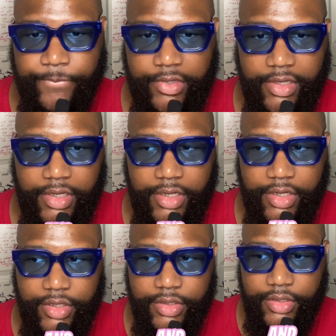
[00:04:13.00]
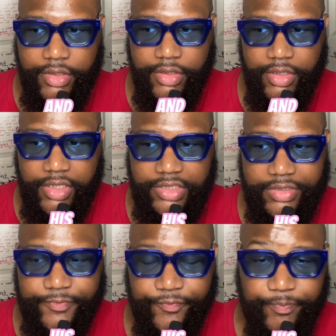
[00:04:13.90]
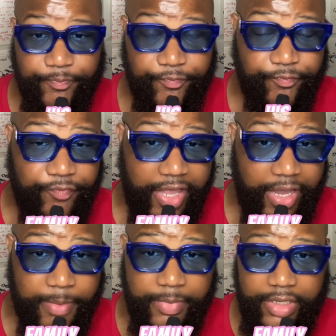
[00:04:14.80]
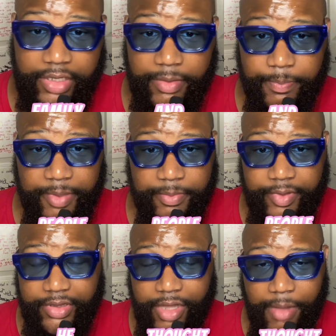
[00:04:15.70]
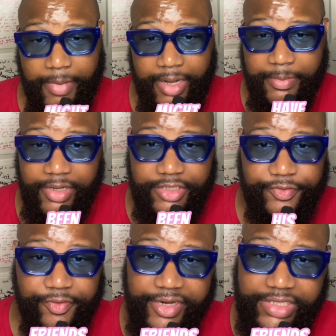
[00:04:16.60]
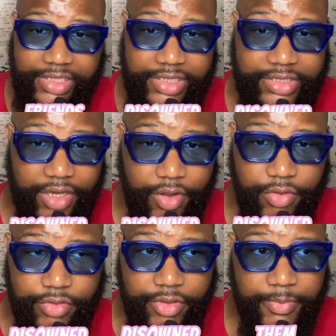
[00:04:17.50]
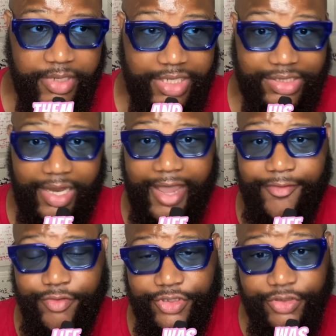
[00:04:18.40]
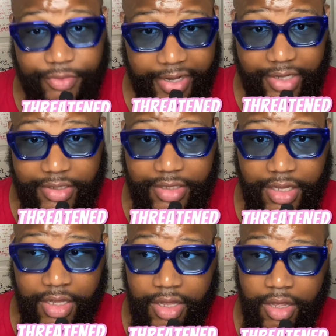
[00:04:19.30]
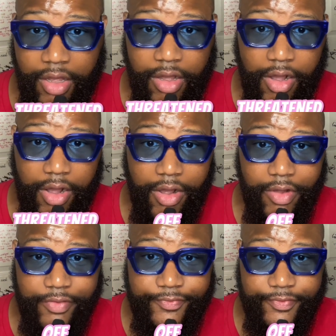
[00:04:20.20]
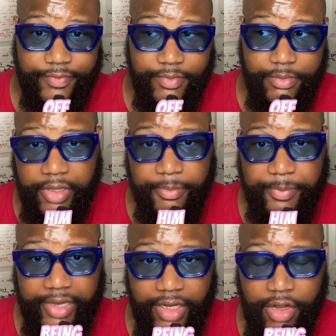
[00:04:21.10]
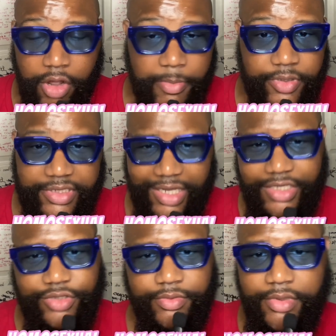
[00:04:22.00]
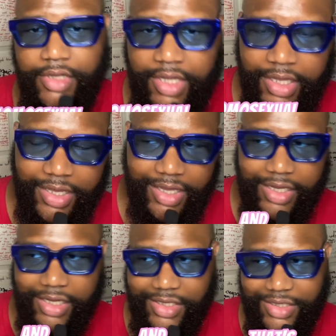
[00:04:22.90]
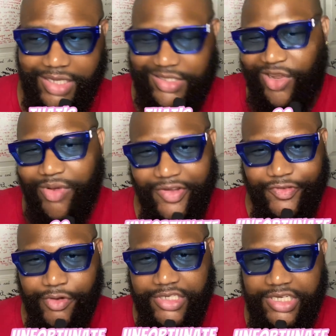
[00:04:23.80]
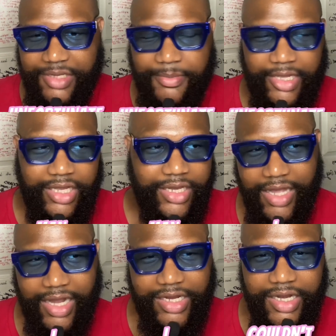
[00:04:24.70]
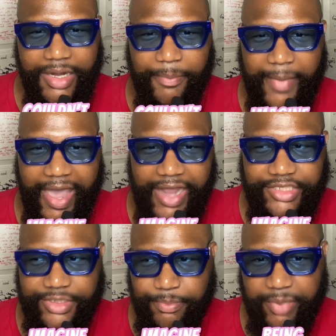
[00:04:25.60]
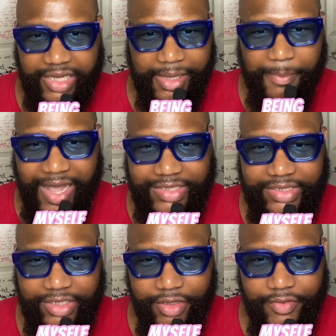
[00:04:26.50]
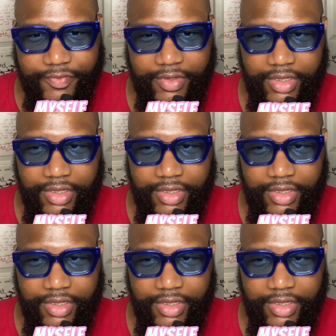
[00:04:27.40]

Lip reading: And his family and people he thought might have been his friends disowned him, and his life was threatened off him being a homosexual. And that's so unfortunate, man. I couldn't imagine being myself